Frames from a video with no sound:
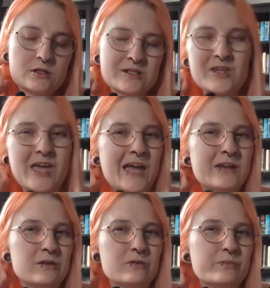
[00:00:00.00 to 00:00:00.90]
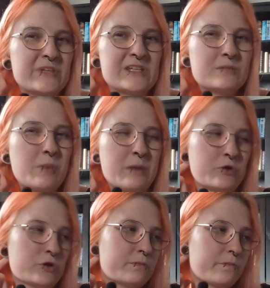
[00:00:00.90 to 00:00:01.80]
So yeah, I don't know. It's a bad
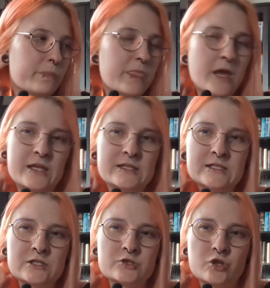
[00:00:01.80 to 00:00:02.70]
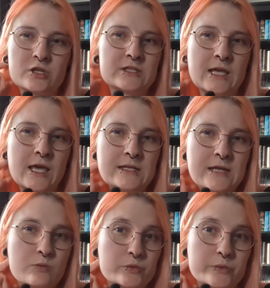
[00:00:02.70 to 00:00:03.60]
book. I didn't enjoy it and
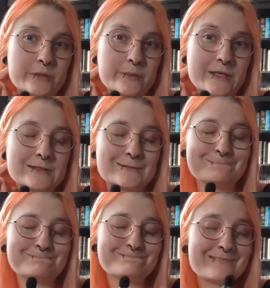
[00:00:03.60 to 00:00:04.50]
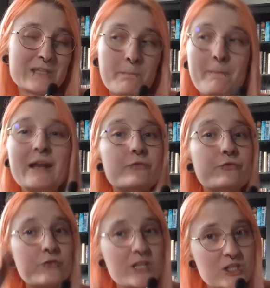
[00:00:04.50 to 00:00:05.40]
I wouldn't recommend it. But I
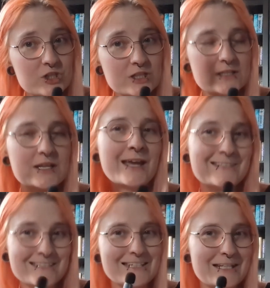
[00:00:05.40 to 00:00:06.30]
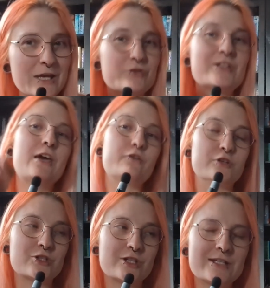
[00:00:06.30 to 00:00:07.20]
finished it. I didn't DNF it. I
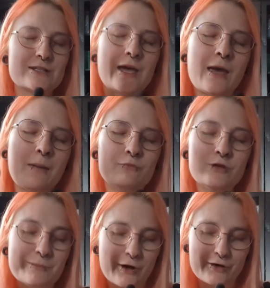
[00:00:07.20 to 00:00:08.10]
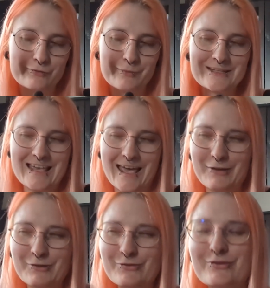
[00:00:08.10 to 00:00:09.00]
finished it. I'm really proud of
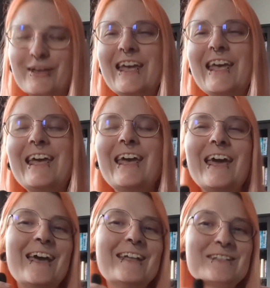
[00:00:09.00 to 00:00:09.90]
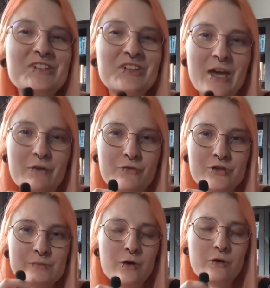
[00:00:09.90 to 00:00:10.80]
myself. And so yeah, for
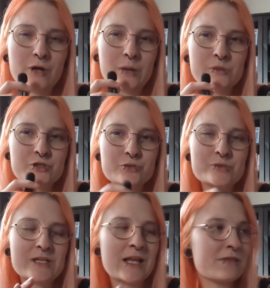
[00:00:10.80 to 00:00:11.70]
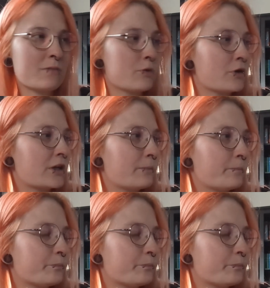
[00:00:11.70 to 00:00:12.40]
tomorrow I will choose another book